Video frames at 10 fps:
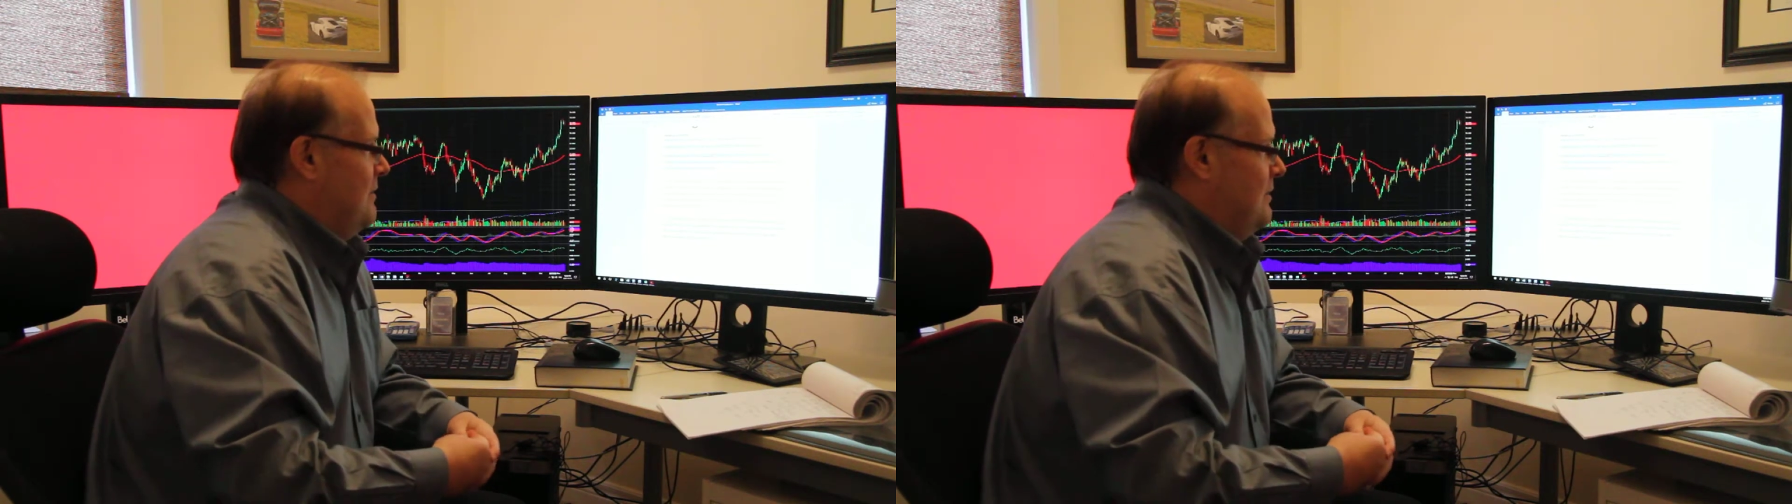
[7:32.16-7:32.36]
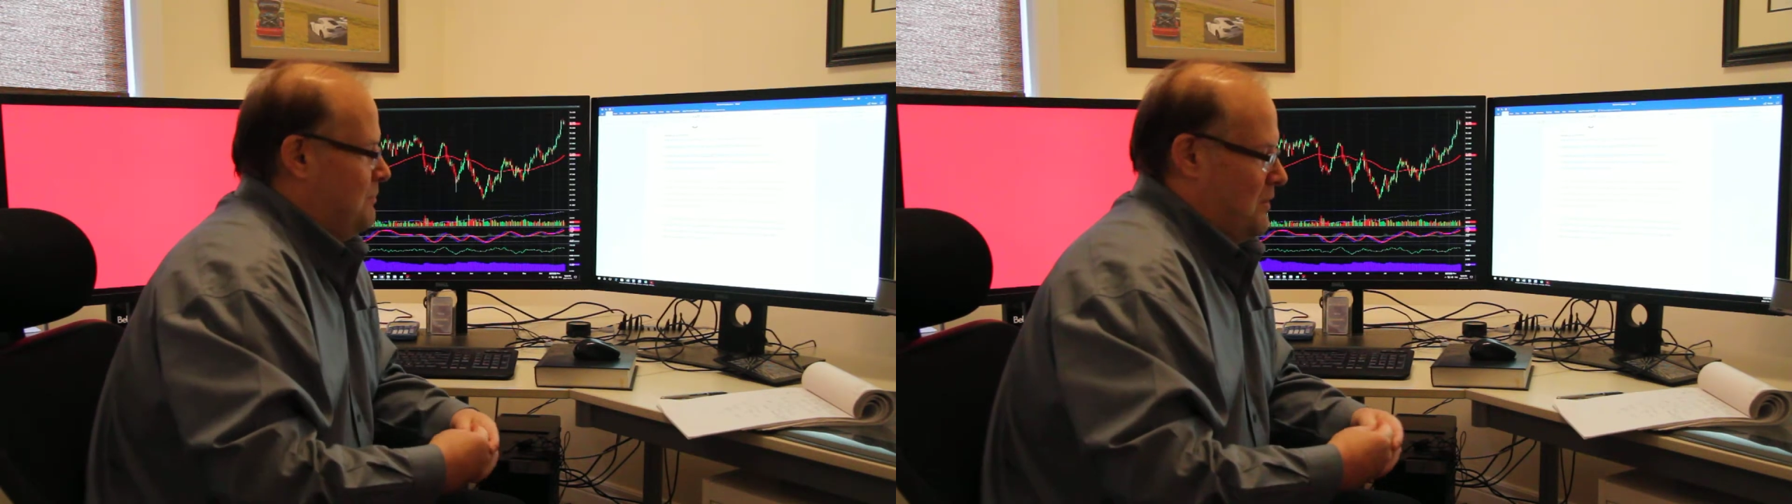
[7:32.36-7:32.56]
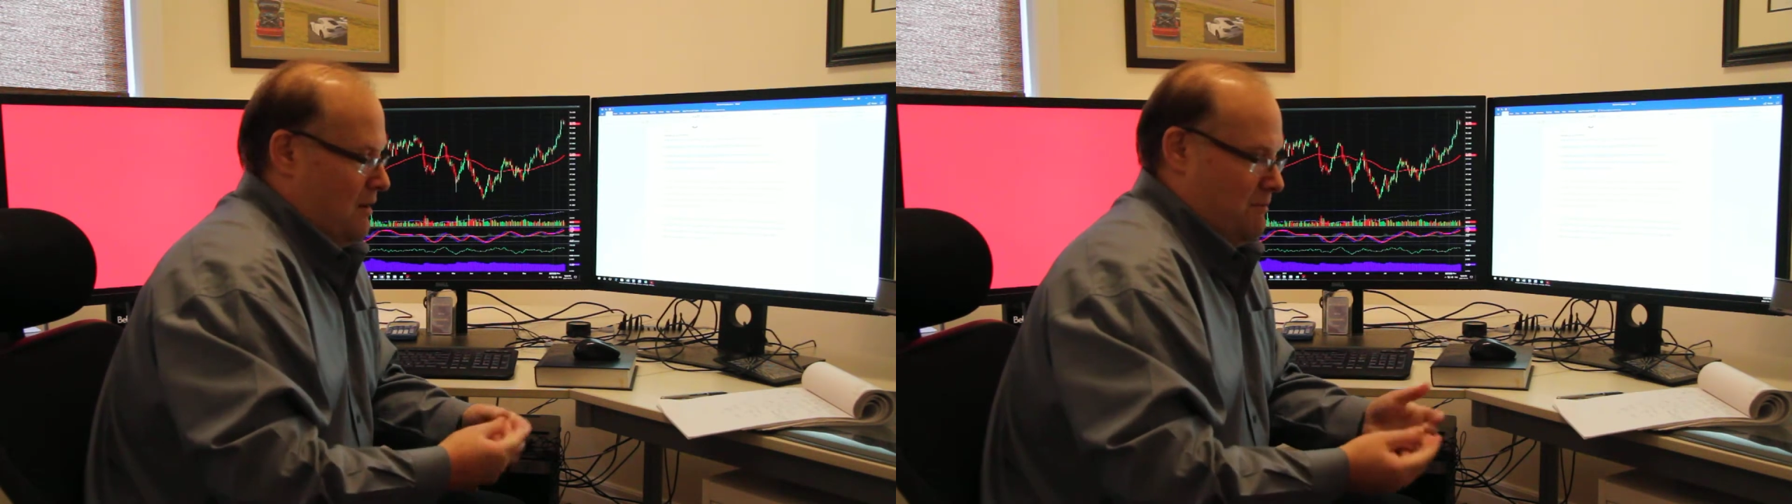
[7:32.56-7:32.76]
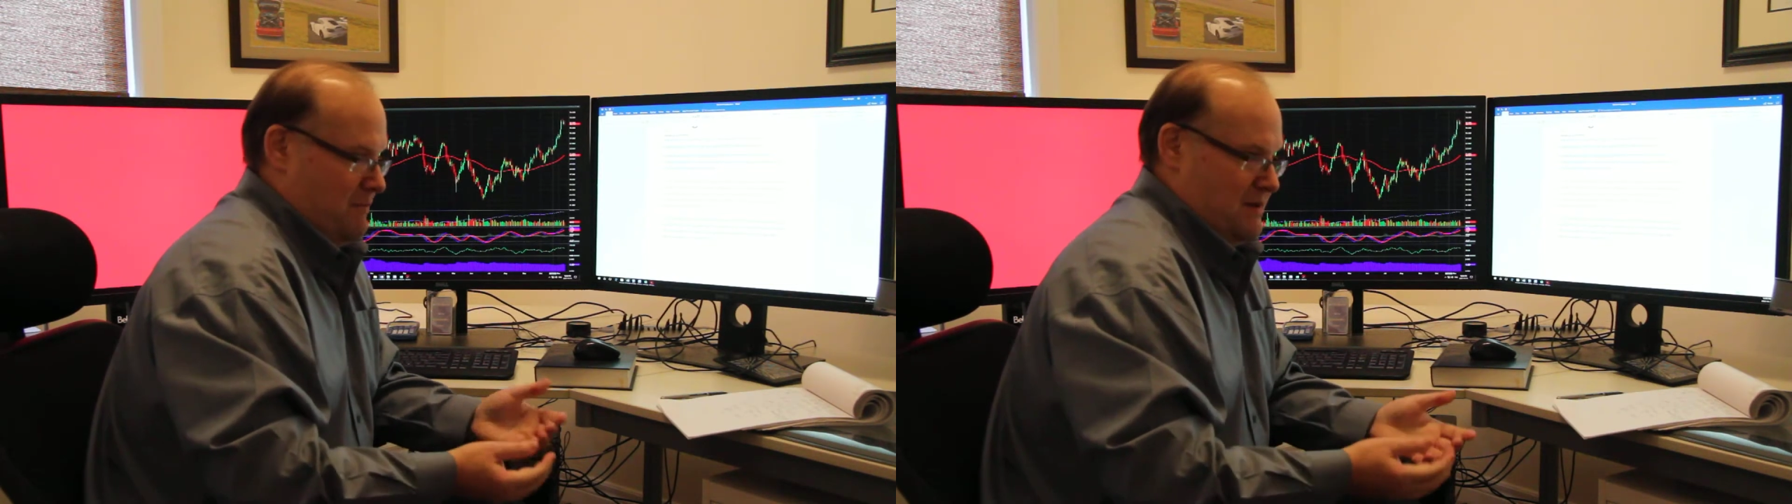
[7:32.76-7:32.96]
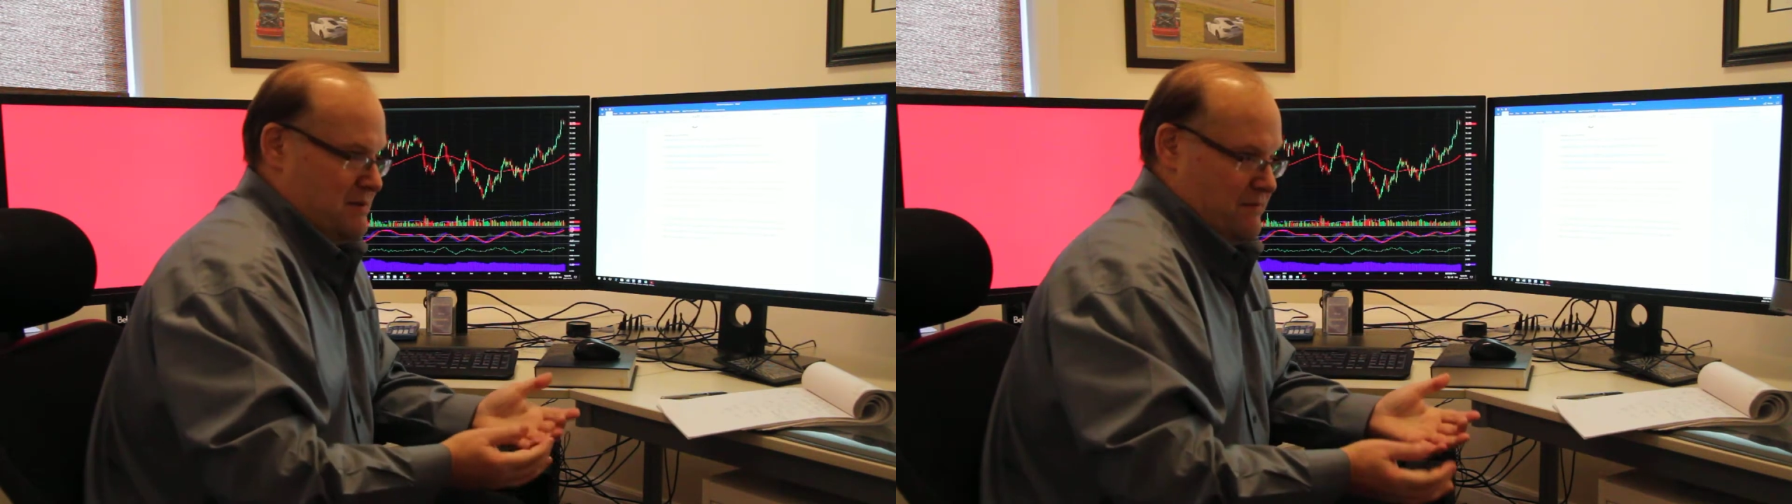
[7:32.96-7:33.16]
The problem
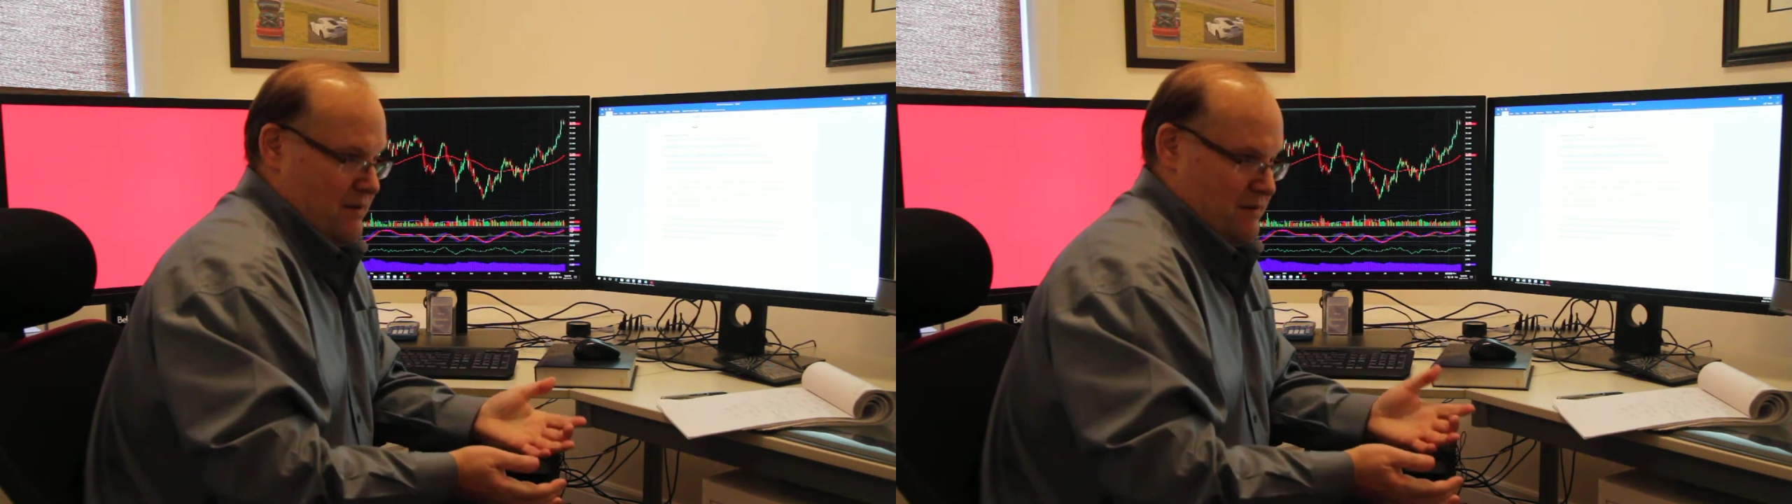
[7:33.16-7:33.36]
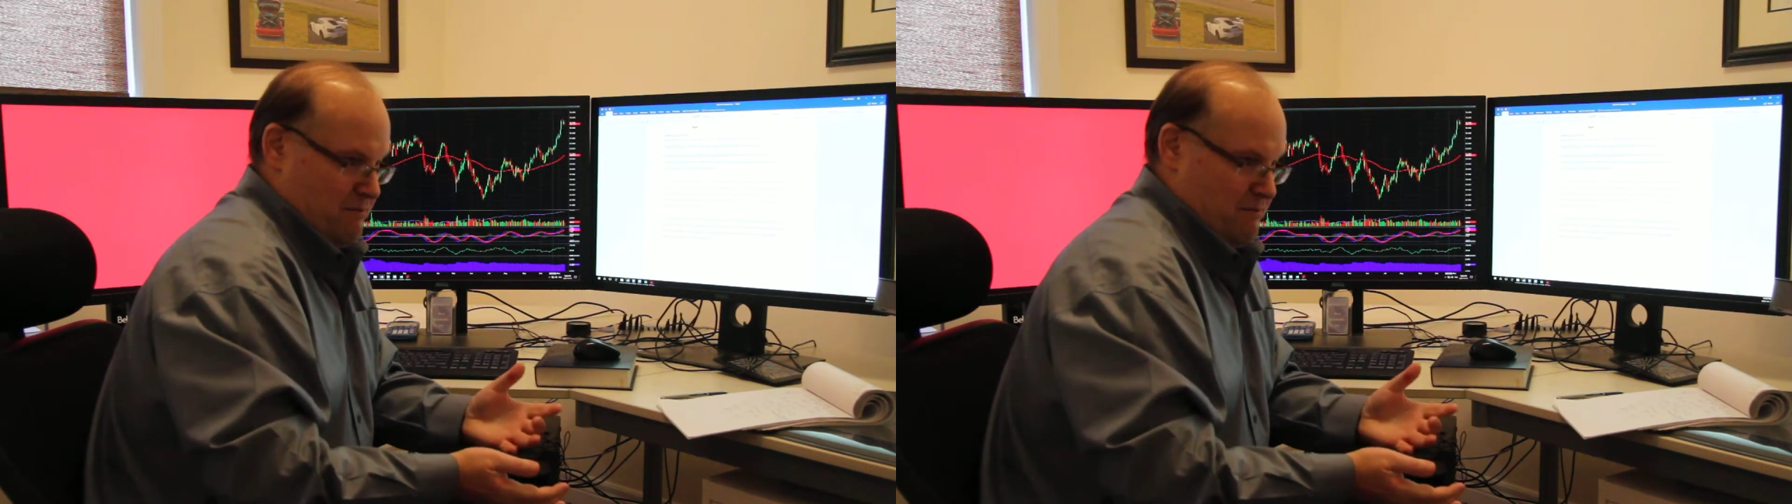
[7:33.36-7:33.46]
is, as I